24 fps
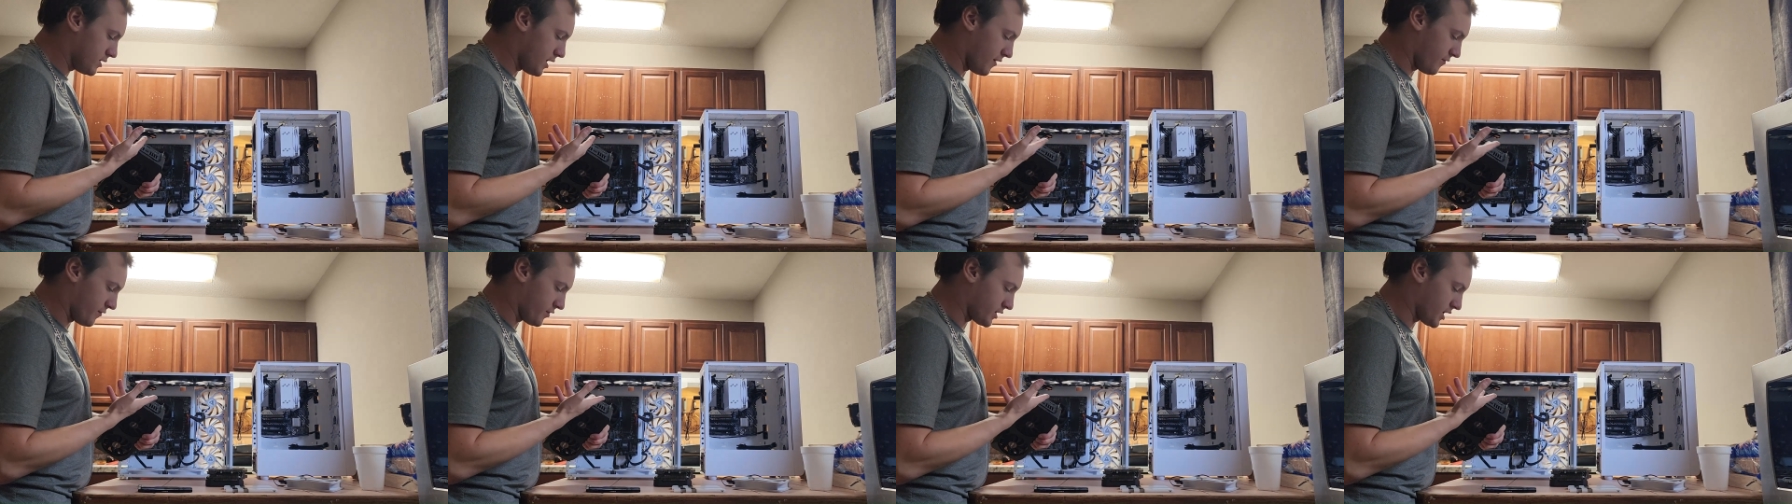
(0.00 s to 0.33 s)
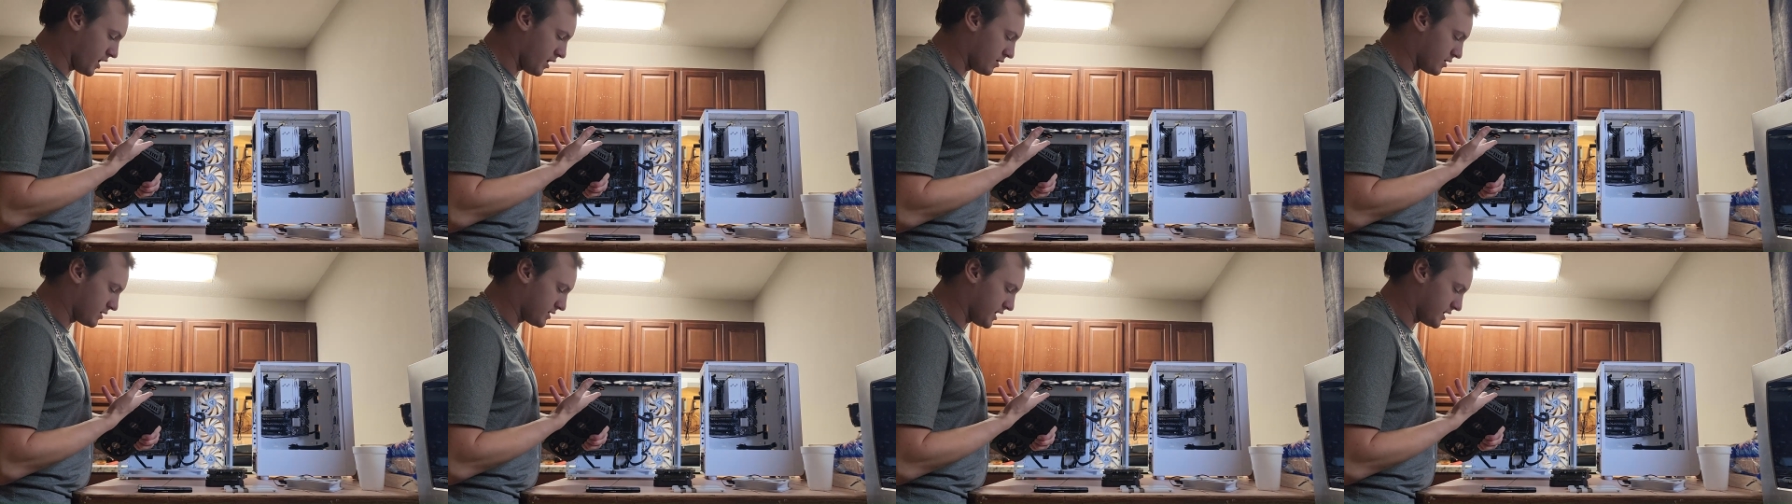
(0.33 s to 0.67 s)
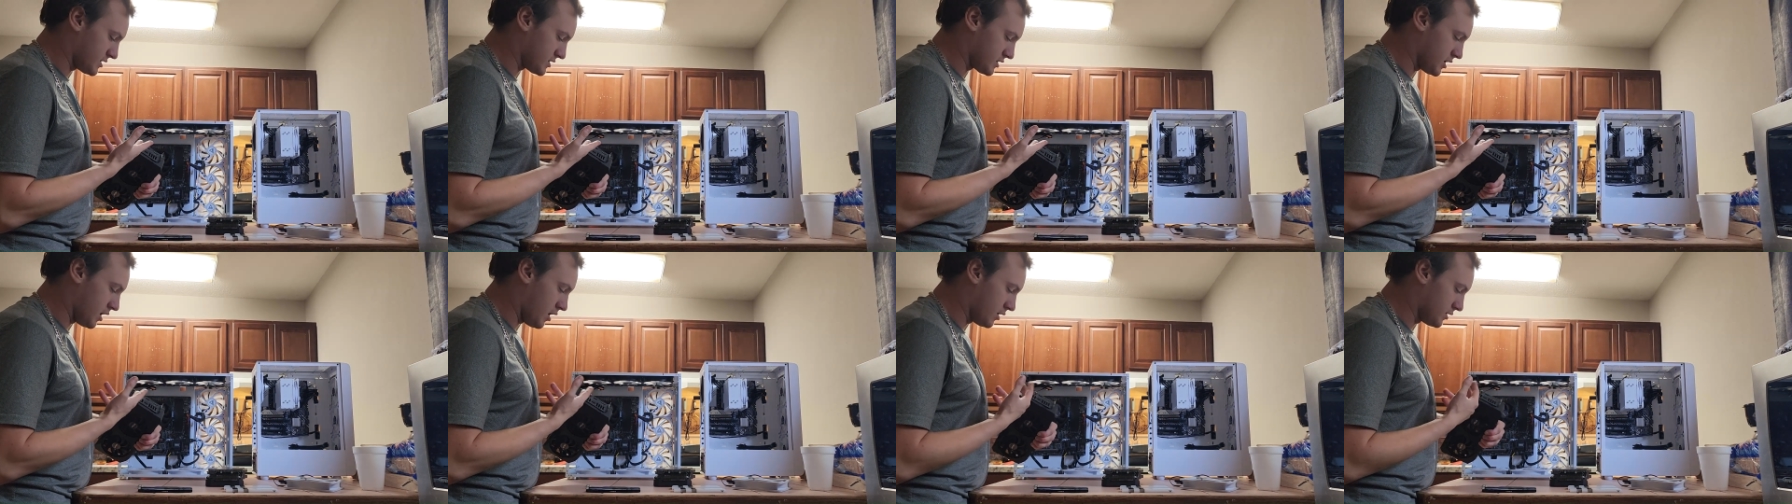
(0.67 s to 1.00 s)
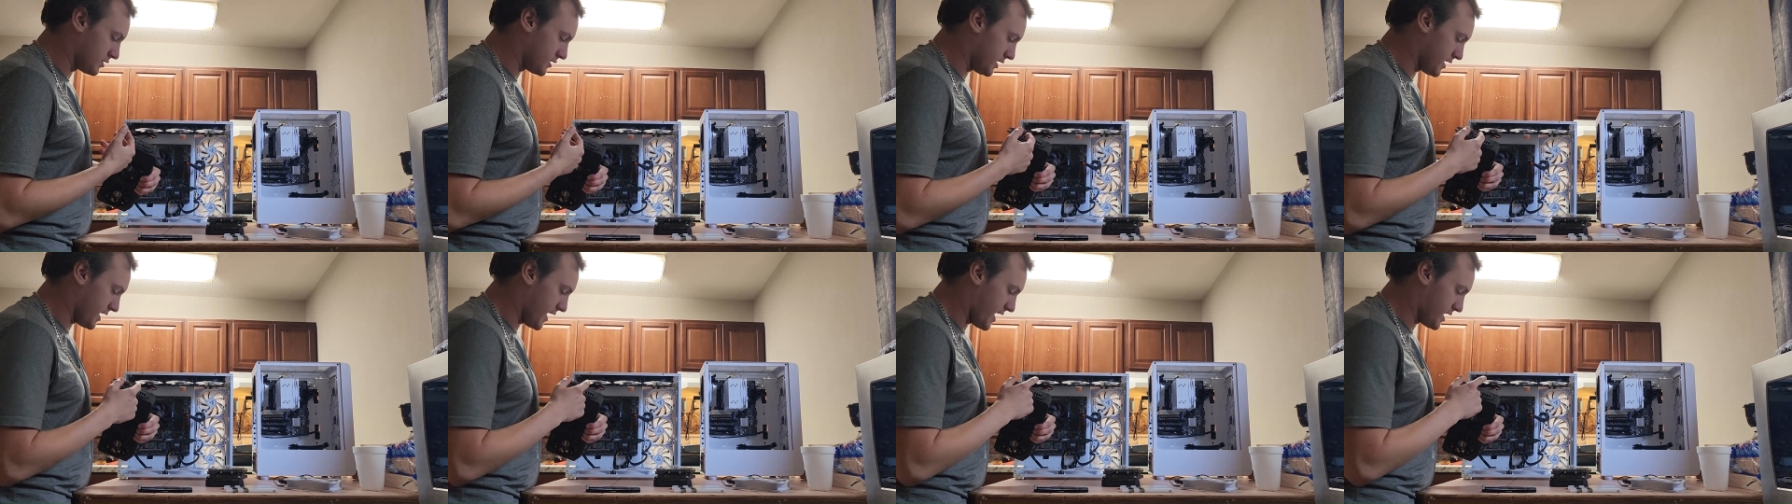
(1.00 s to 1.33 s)
I forgot what that's
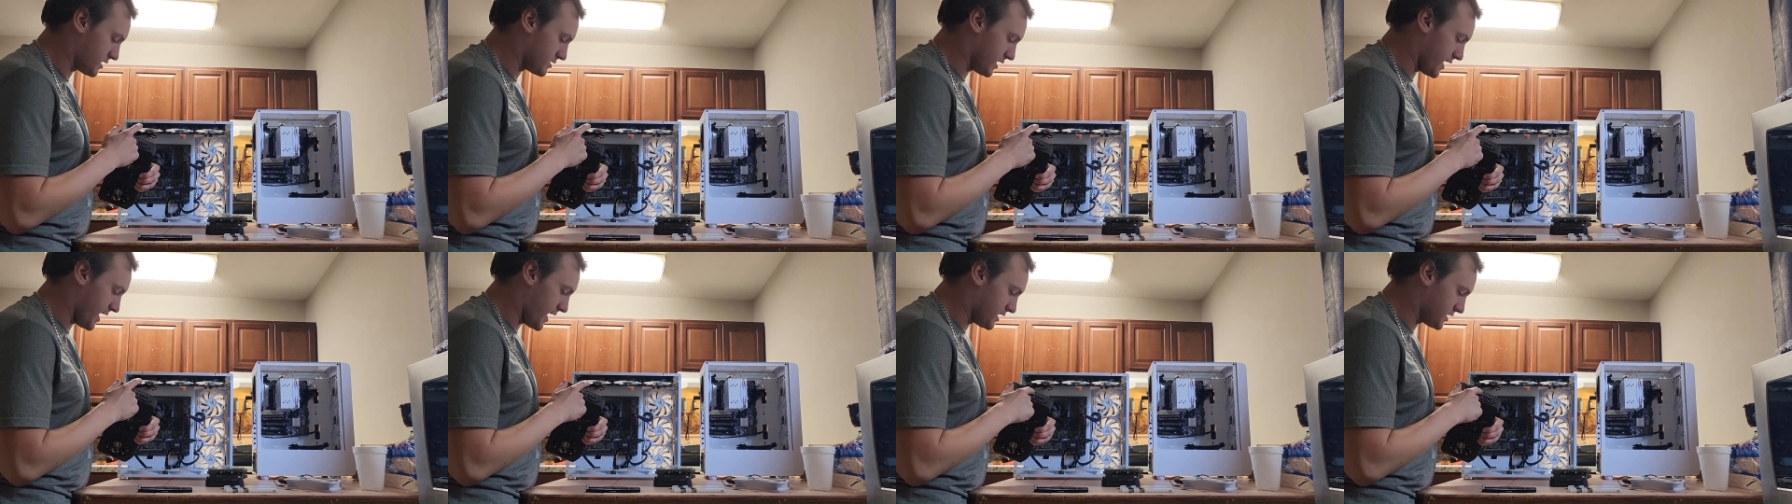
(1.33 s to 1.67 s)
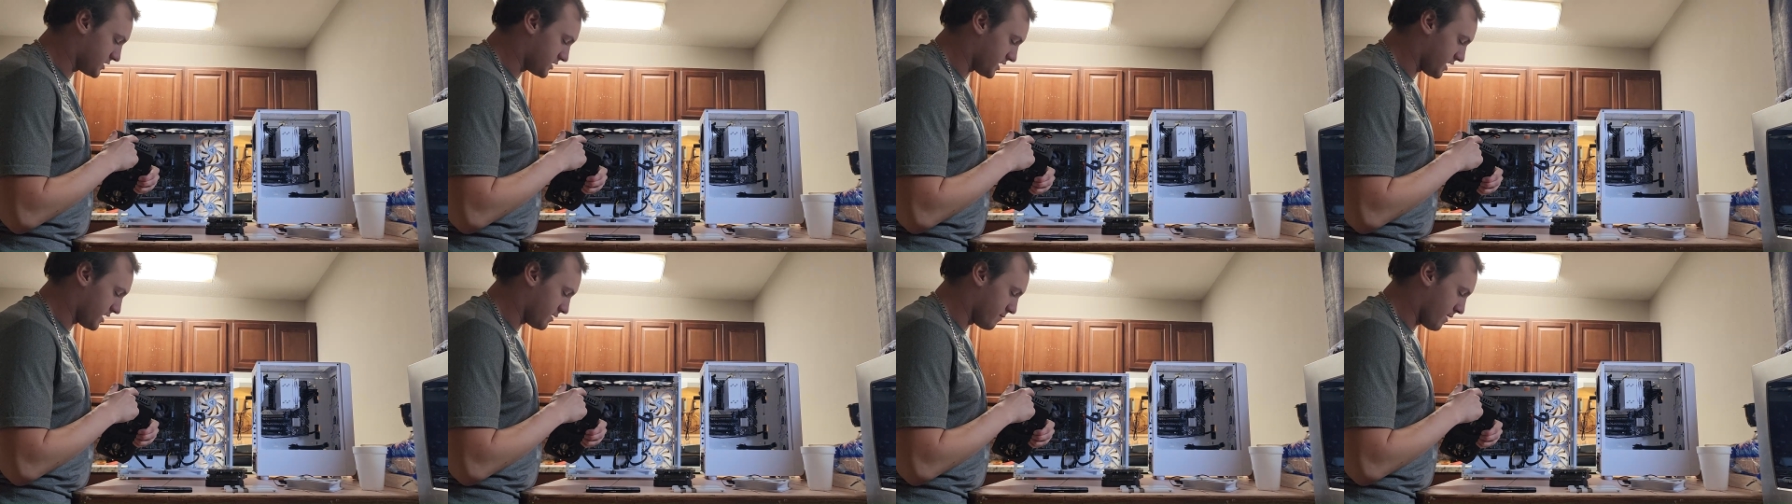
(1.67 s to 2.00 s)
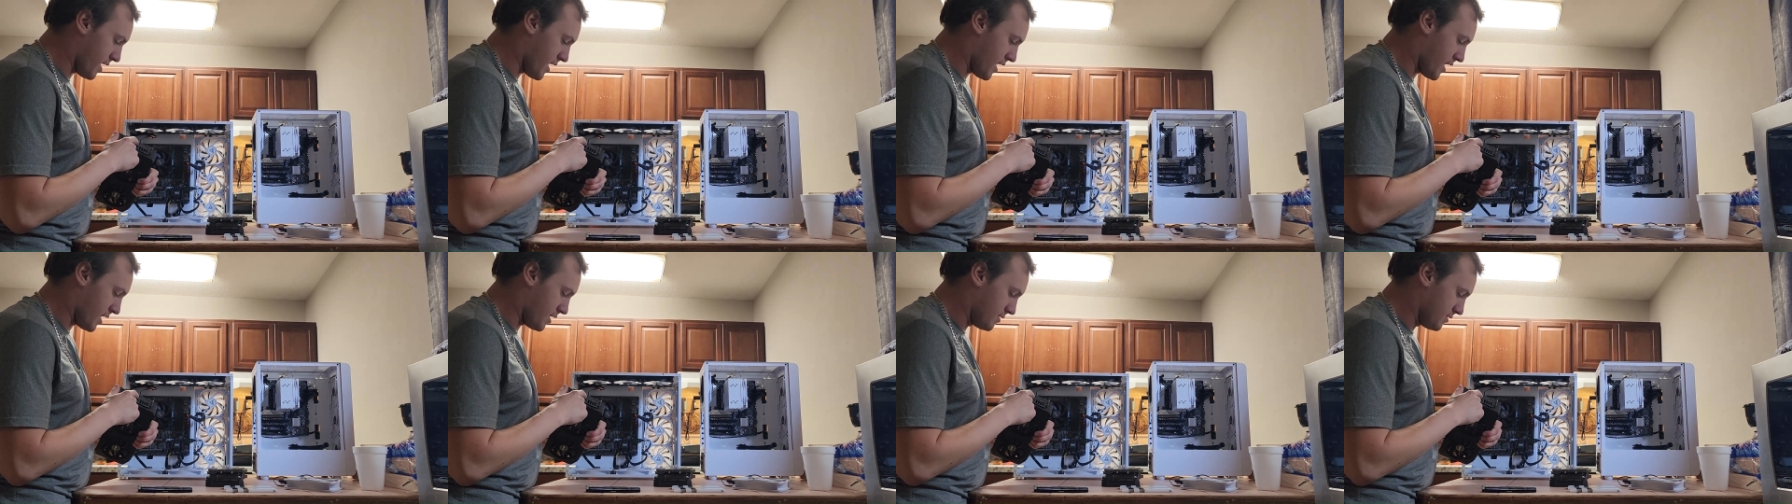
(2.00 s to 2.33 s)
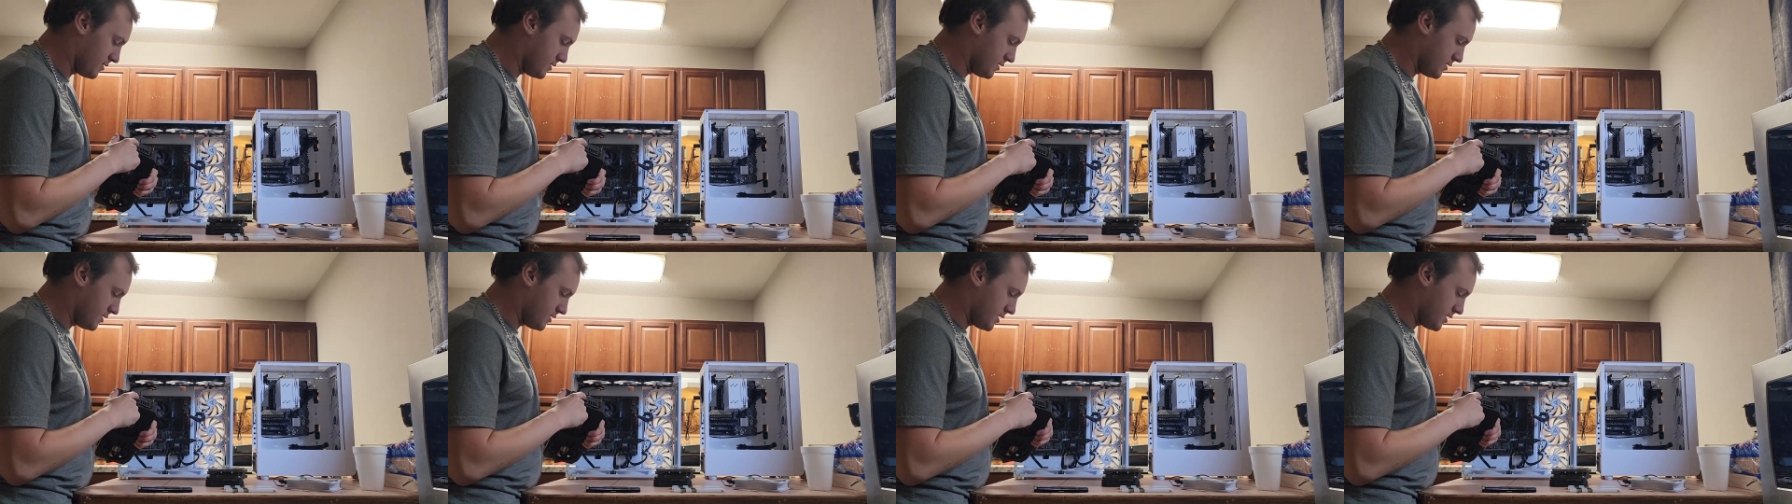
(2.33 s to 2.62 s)
called. Then it has the HDMI.